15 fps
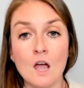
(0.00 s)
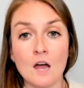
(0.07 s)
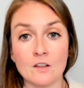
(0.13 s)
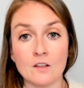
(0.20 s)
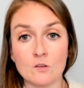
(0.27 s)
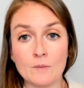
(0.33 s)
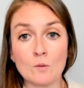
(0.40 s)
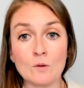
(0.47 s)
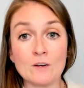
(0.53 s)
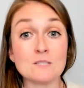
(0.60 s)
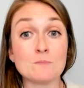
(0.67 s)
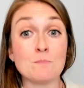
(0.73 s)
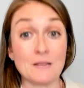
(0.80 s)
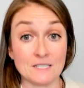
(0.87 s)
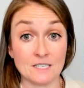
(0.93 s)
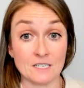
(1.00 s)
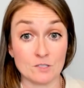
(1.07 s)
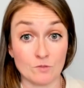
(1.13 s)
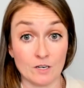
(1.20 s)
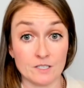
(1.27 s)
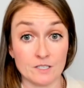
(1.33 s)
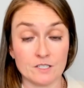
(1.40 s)
Another big one is
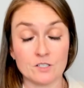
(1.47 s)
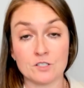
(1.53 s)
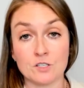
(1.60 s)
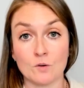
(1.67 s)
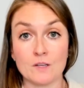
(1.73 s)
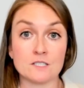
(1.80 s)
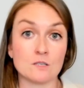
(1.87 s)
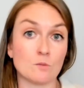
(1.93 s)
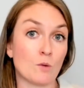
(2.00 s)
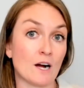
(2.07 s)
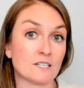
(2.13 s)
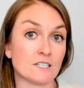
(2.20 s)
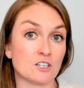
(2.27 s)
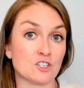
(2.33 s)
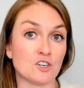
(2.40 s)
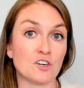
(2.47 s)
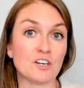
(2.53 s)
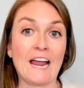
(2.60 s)
business risk. So is the practitioner